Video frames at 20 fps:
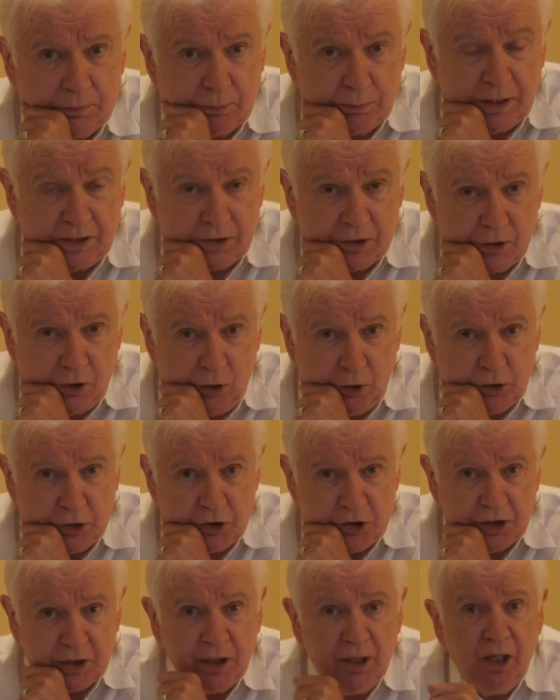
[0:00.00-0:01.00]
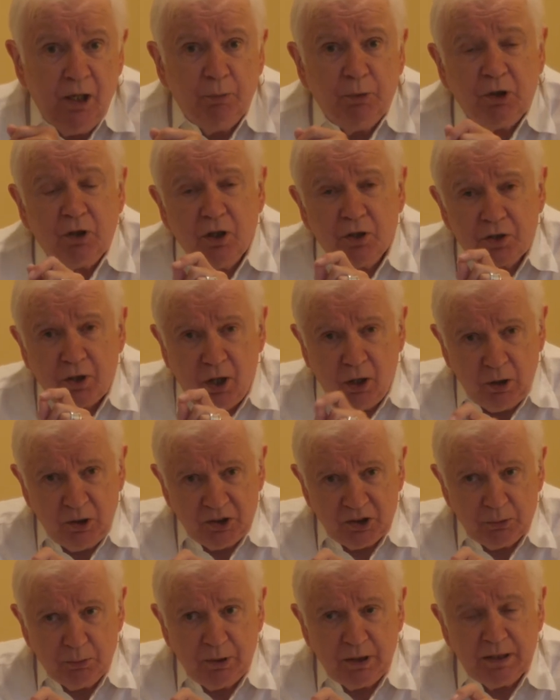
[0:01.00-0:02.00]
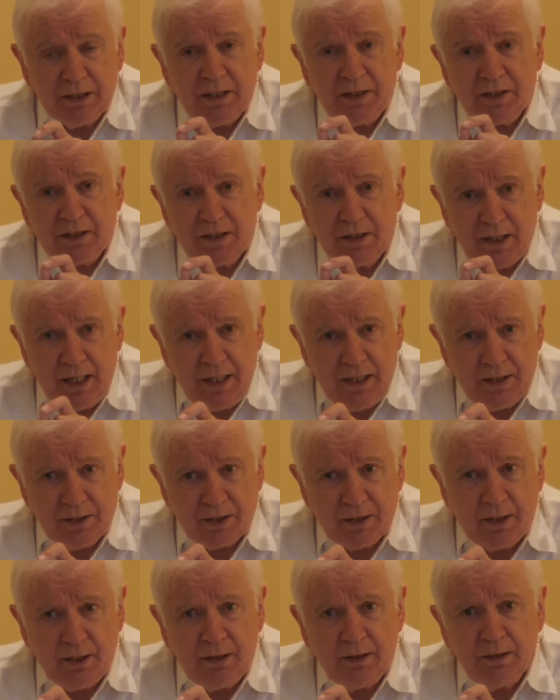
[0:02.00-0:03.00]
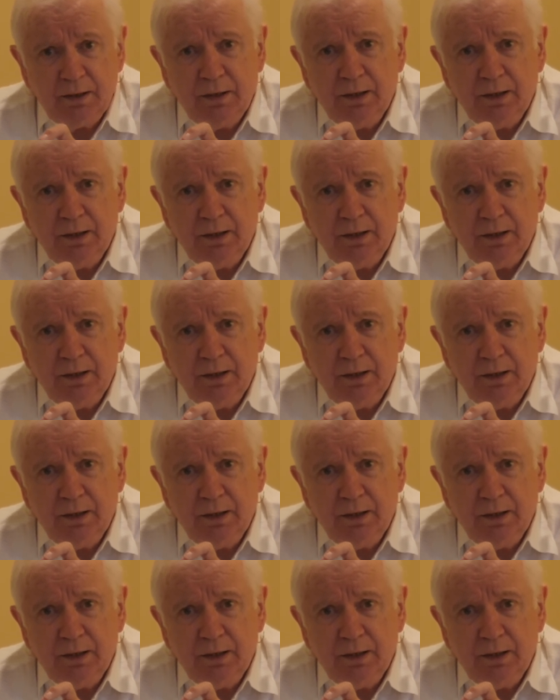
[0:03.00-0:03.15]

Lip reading: methodology, because ultimately the data